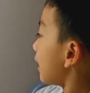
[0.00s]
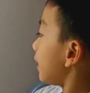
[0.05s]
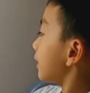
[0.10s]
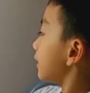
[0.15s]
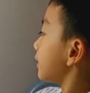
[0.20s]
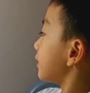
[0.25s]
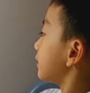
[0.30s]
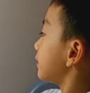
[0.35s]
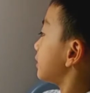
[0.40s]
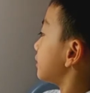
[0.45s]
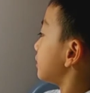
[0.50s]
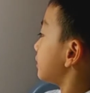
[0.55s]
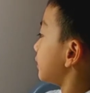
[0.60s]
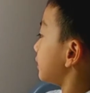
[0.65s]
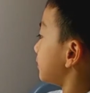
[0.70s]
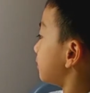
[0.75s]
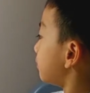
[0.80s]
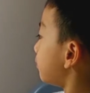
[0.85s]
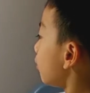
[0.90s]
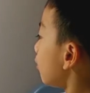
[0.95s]
And
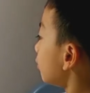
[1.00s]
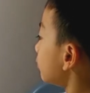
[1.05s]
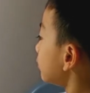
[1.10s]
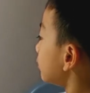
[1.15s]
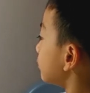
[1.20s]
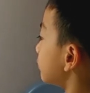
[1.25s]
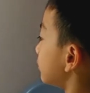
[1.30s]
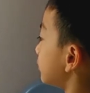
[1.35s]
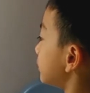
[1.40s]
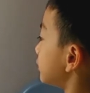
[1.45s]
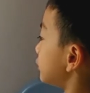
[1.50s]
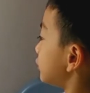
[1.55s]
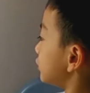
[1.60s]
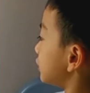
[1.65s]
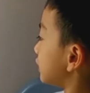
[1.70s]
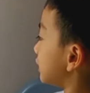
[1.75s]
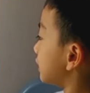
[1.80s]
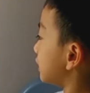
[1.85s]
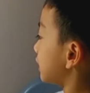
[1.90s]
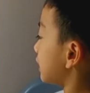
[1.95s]
in polar
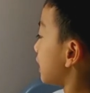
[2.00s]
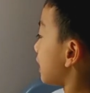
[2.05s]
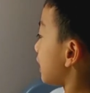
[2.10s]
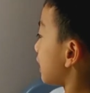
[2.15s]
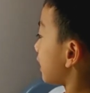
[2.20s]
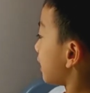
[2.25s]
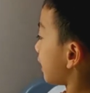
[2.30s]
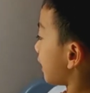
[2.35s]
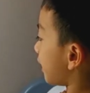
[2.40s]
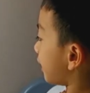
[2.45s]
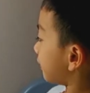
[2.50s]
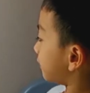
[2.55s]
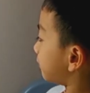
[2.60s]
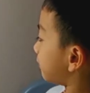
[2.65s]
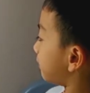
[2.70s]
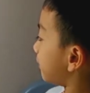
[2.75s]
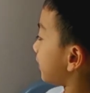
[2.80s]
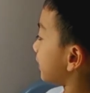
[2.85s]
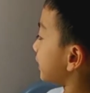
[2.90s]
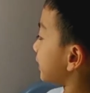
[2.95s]
region,
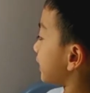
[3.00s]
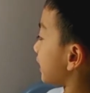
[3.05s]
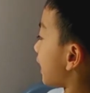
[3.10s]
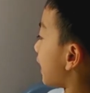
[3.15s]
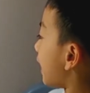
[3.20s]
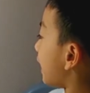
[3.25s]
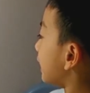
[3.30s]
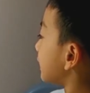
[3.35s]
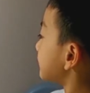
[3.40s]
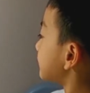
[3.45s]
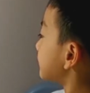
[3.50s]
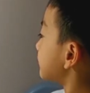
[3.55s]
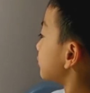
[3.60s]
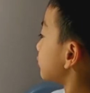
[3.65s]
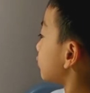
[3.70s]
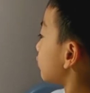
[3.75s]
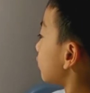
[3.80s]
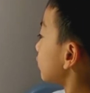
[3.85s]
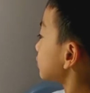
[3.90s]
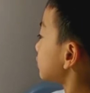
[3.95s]
as many ice,
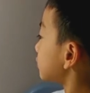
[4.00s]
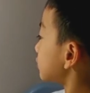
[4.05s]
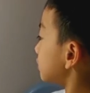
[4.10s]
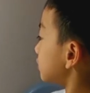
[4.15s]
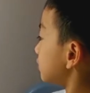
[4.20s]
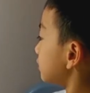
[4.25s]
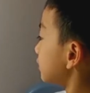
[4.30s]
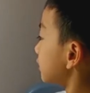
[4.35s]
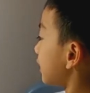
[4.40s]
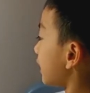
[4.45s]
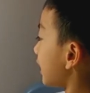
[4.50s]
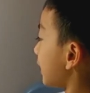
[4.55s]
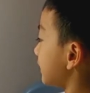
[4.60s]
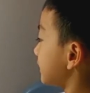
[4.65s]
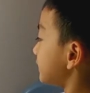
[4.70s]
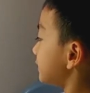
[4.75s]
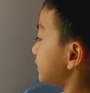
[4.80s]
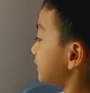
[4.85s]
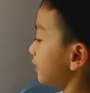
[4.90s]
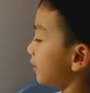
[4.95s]
water,
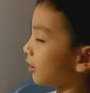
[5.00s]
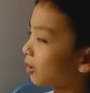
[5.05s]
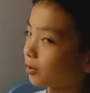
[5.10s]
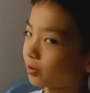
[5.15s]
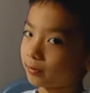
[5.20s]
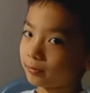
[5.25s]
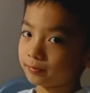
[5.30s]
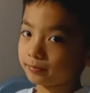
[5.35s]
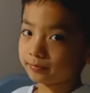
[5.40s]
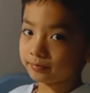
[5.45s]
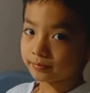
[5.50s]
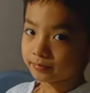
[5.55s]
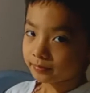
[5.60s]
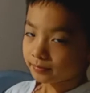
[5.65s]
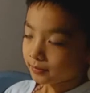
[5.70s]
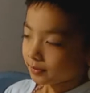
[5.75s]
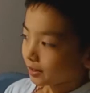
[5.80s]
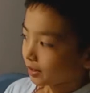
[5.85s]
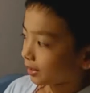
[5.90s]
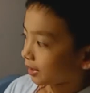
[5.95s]
and snow.
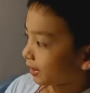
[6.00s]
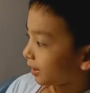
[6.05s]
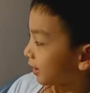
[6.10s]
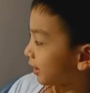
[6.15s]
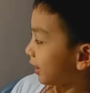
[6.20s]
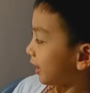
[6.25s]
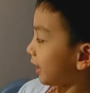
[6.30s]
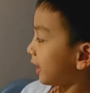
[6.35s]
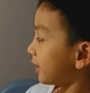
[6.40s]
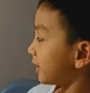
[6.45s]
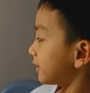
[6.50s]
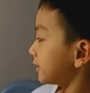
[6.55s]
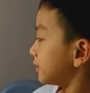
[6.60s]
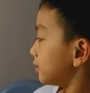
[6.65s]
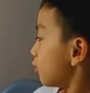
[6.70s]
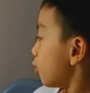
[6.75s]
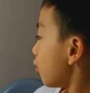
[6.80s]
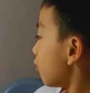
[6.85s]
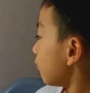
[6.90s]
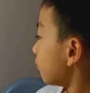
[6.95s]
It is
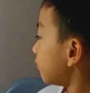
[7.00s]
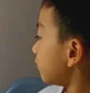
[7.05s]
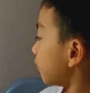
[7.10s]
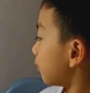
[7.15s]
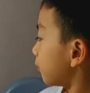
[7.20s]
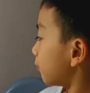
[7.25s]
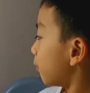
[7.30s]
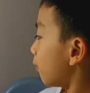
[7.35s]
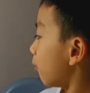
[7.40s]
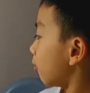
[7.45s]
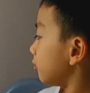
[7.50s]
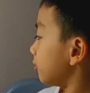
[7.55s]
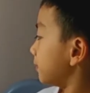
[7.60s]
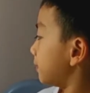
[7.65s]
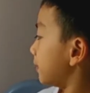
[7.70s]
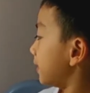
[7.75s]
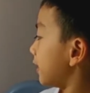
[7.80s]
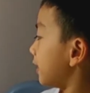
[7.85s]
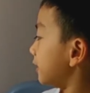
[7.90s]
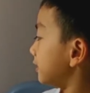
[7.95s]
home for polar
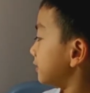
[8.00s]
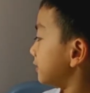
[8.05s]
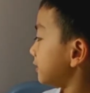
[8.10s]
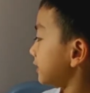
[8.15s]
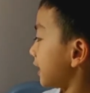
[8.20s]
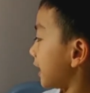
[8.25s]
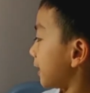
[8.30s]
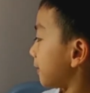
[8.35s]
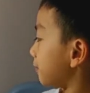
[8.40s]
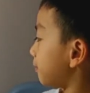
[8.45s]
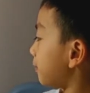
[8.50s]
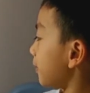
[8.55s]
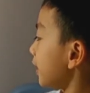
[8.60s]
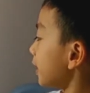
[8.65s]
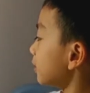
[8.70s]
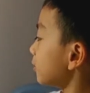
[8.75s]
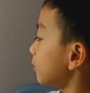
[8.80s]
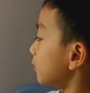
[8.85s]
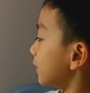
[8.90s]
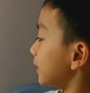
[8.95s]
bears and
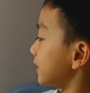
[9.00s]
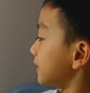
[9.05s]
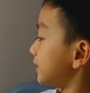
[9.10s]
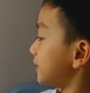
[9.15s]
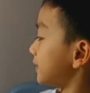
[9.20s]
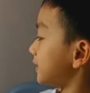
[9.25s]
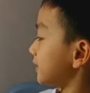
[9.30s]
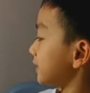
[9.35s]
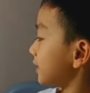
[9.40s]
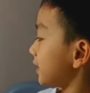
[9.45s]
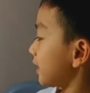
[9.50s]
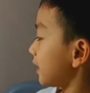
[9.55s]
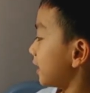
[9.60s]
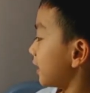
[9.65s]
penguins.